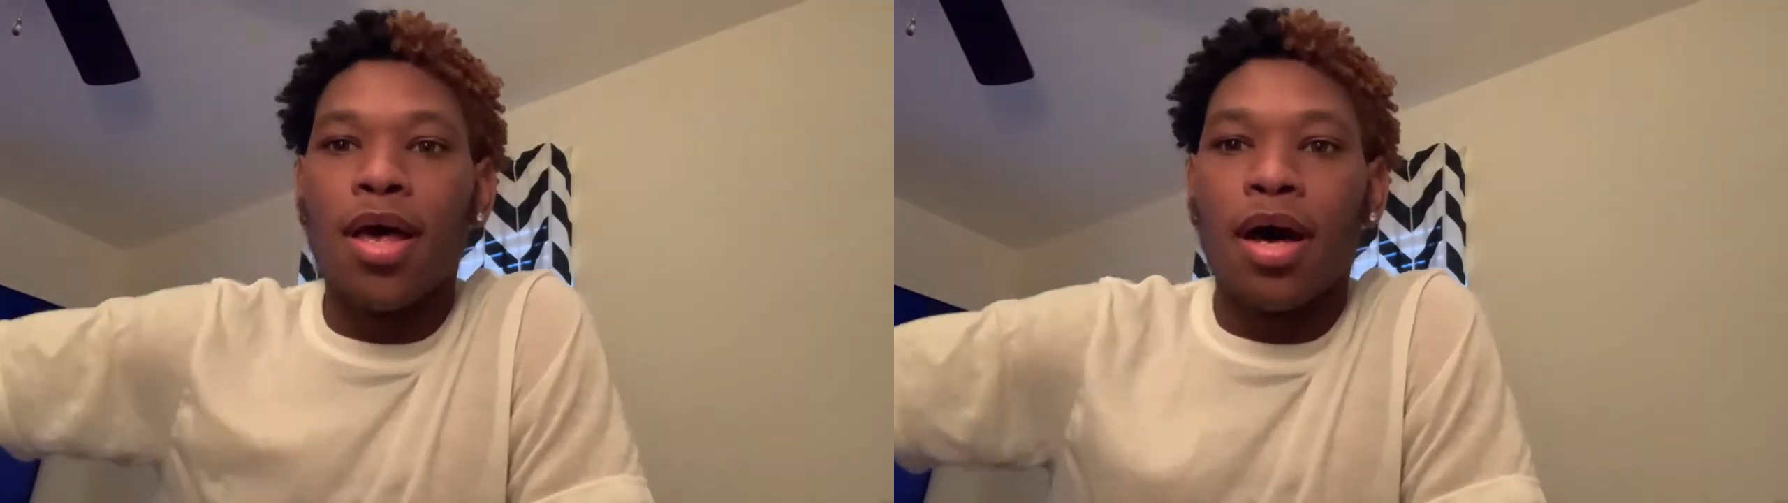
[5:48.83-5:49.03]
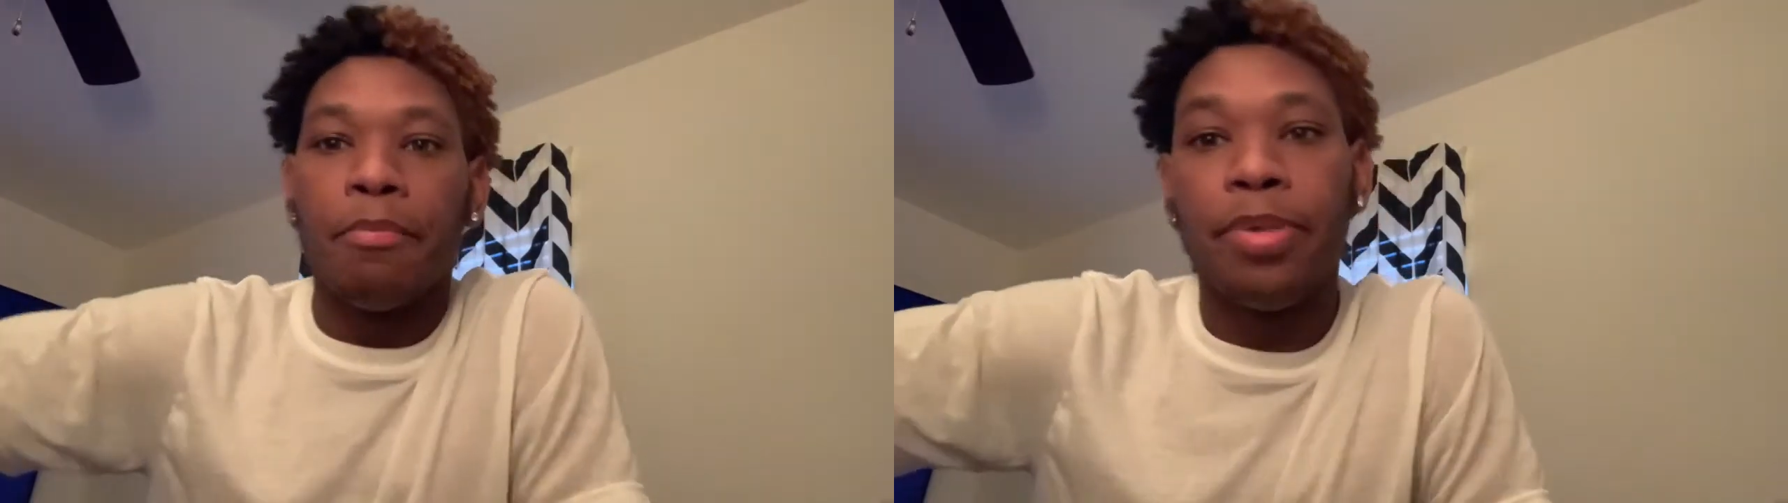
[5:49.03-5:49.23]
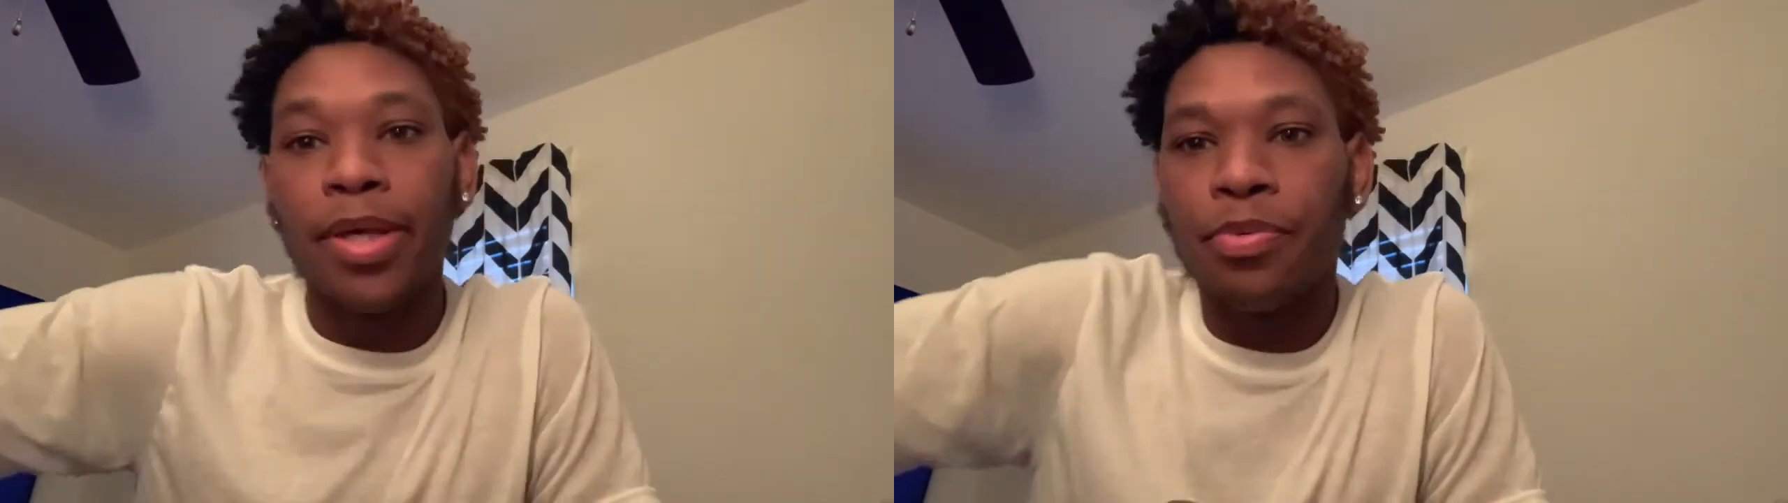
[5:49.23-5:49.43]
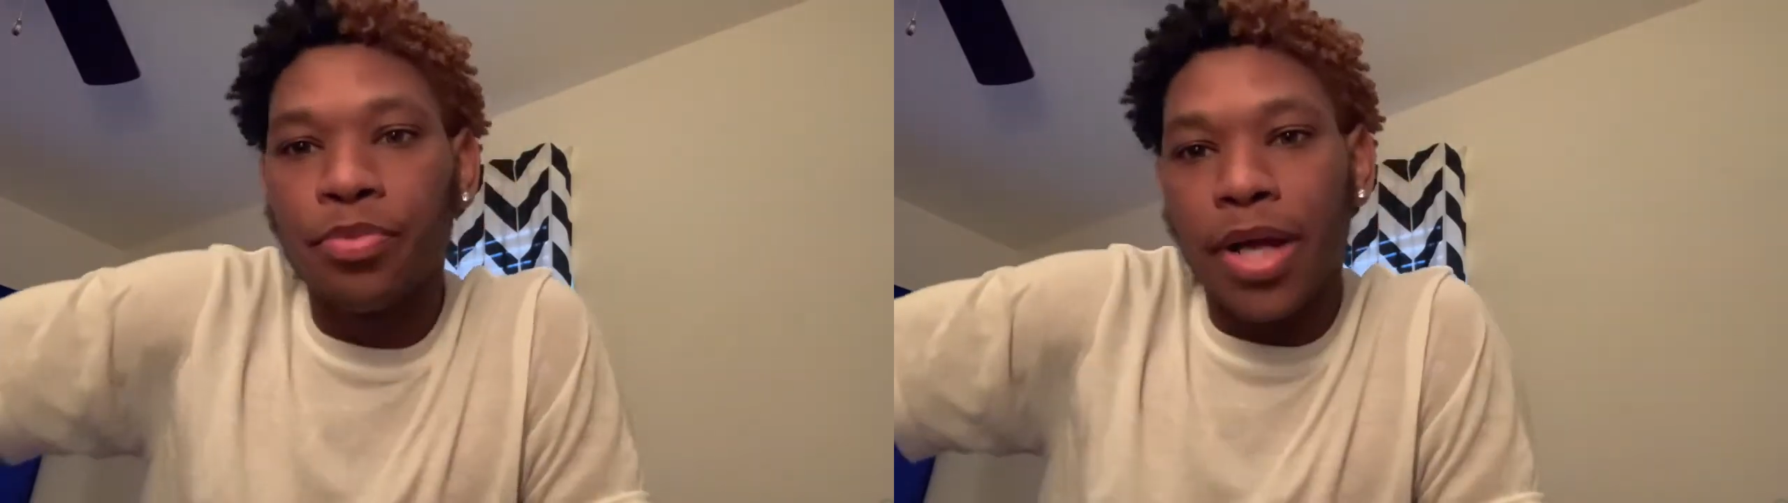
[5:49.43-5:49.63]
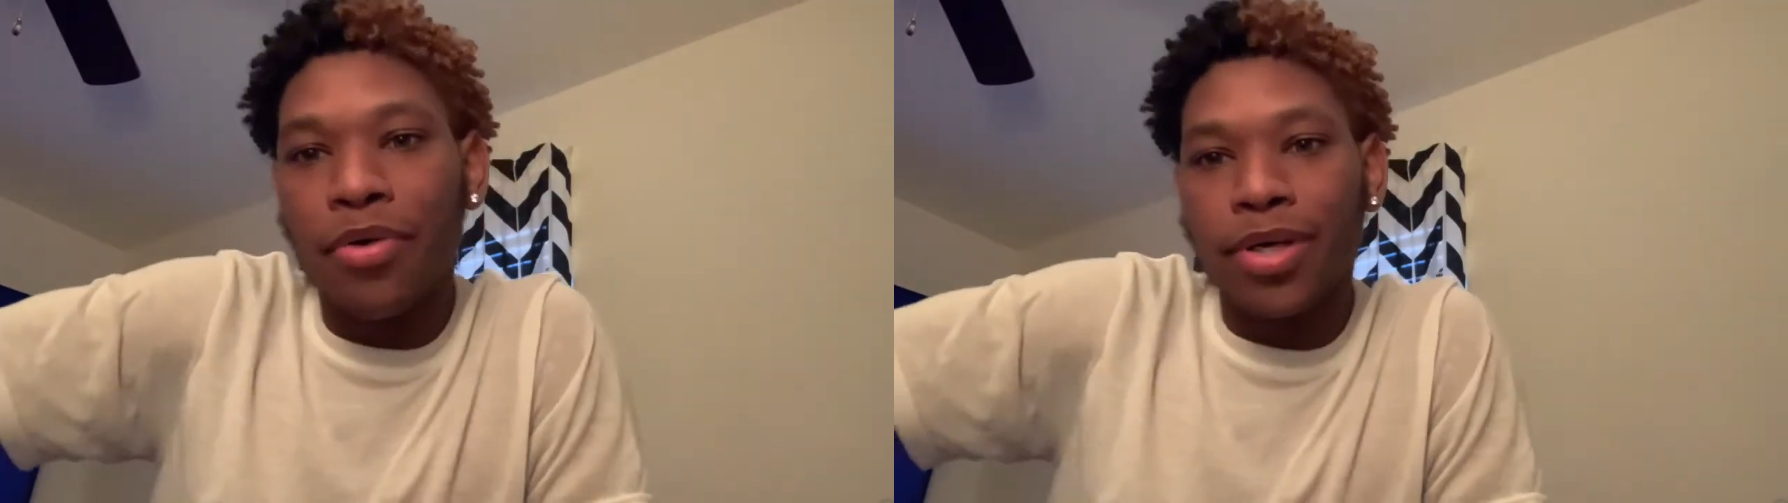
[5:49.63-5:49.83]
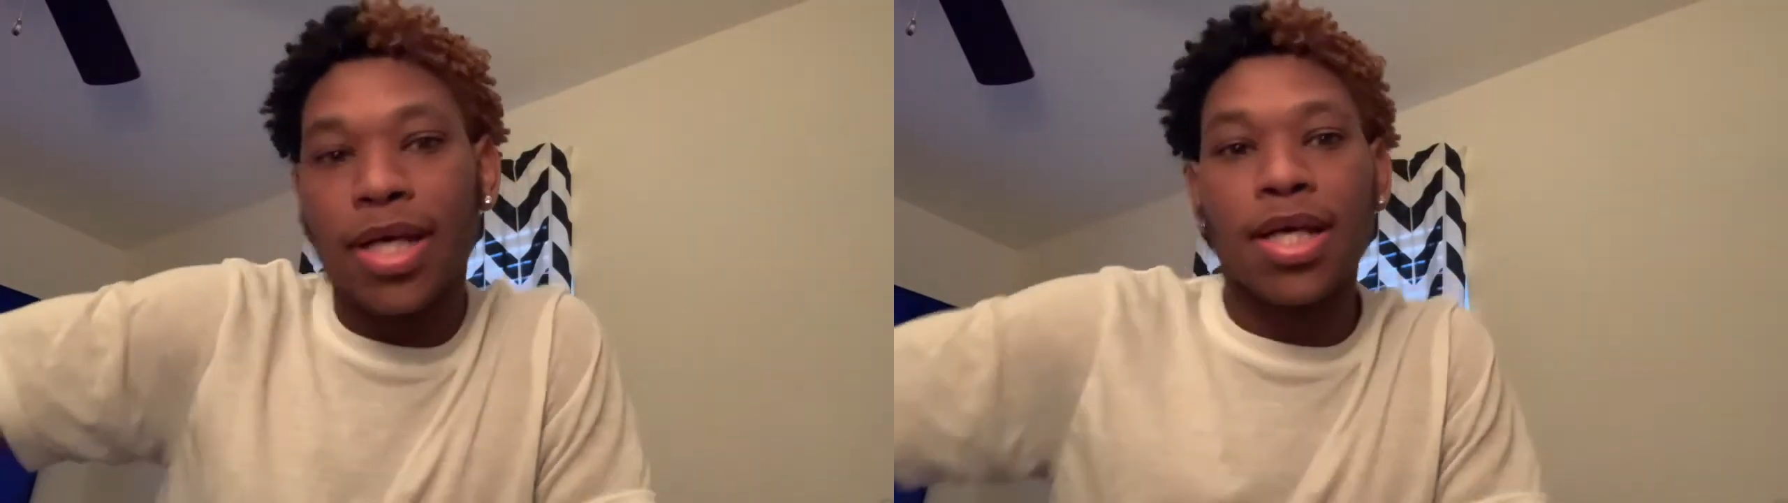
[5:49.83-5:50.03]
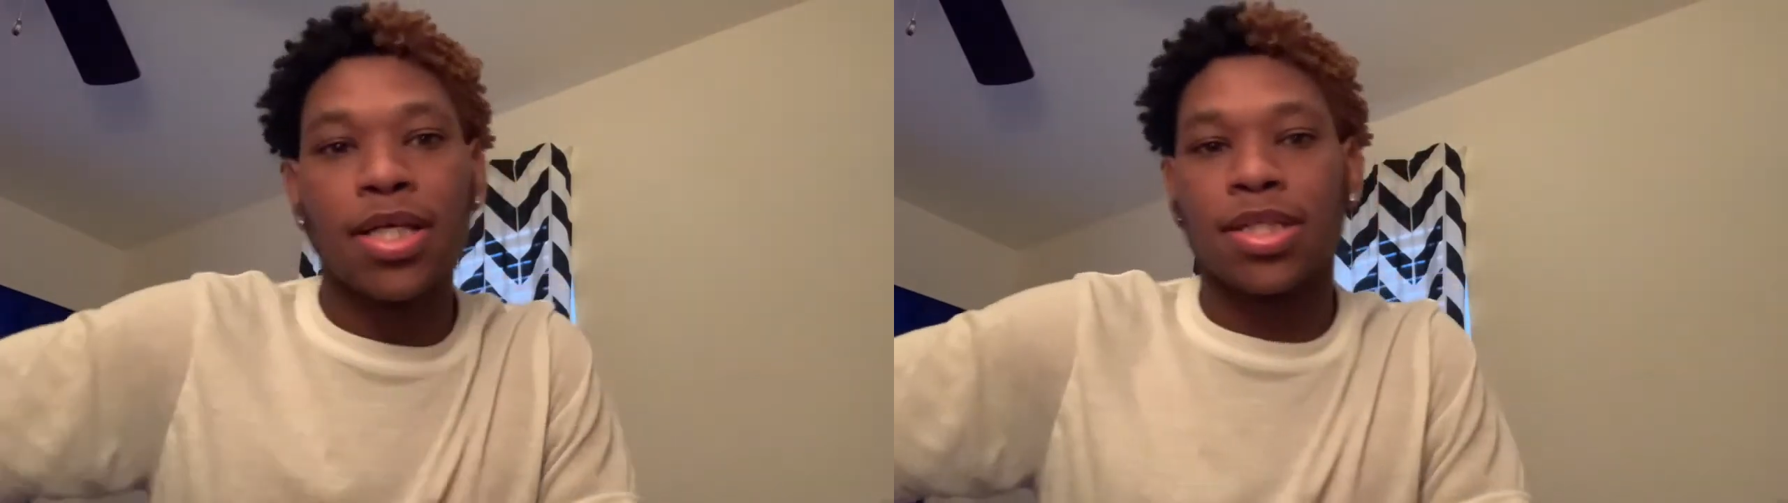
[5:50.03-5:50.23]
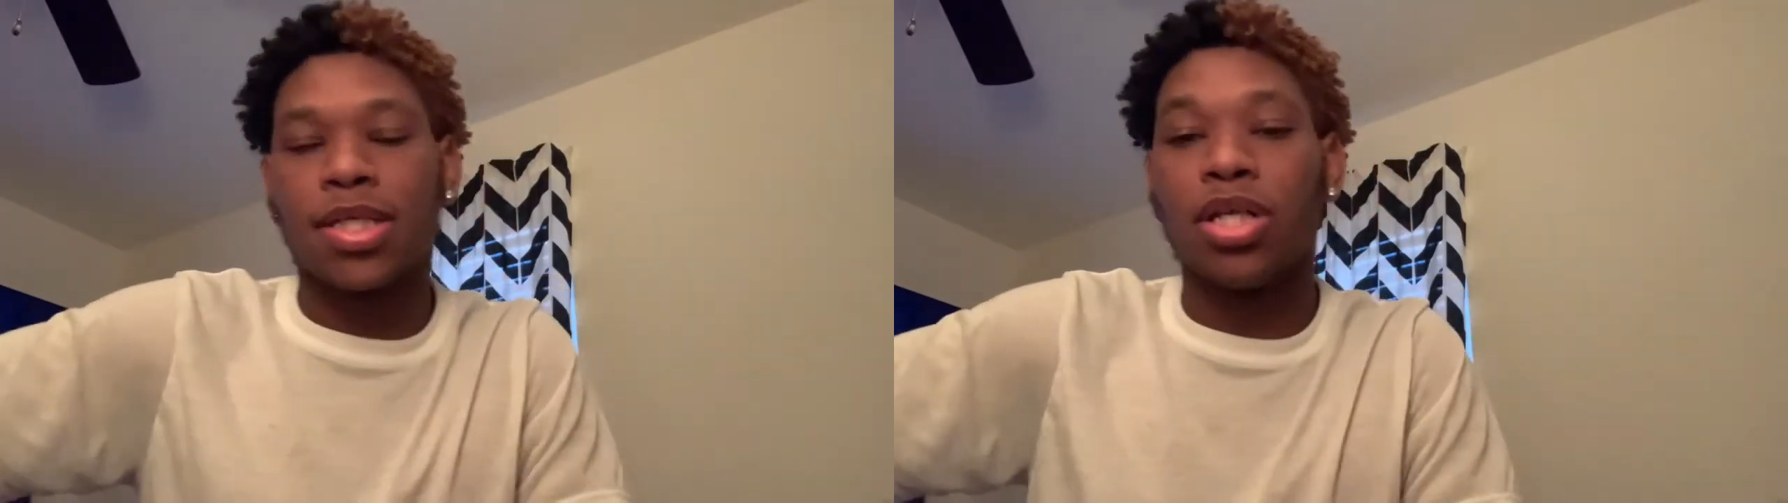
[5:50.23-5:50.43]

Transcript: People nowadays,